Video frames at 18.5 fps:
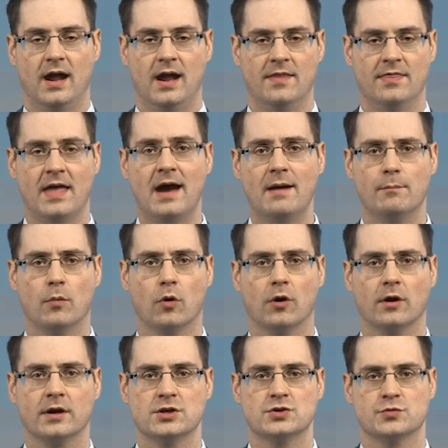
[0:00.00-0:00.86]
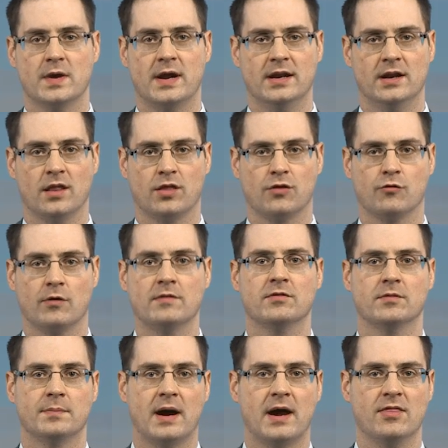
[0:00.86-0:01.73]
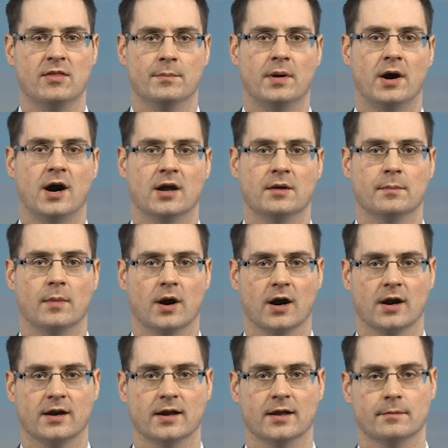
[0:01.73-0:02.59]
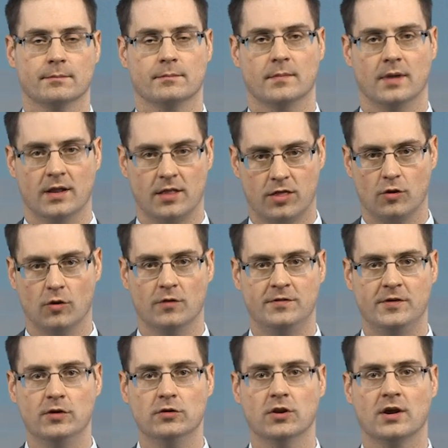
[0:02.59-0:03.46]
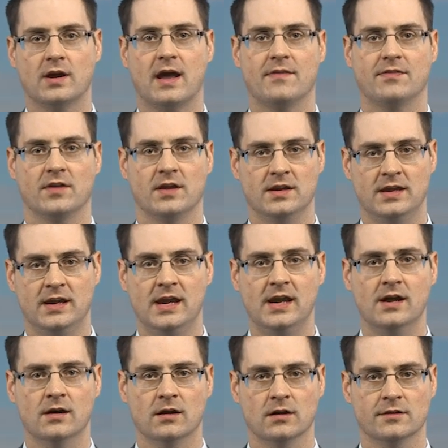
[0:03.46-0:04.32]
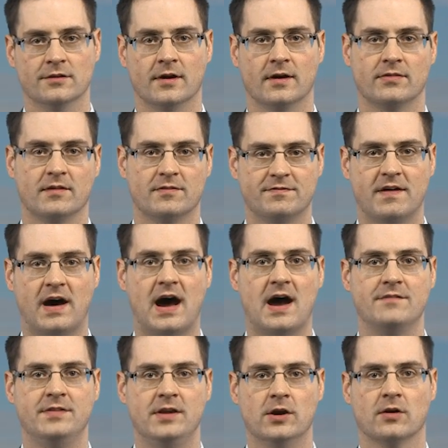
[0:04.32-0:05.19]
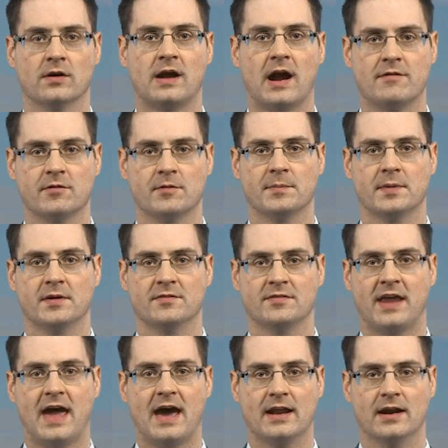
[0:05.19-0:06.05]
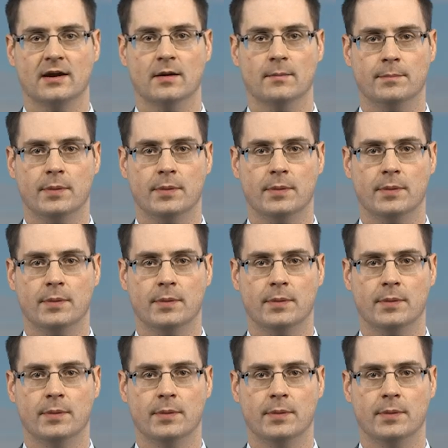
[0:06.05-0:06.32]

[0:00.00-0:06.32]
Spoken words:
And that mortgage rate is driven by the bond market. And so if you look at the yield on the 5-year Government of Canada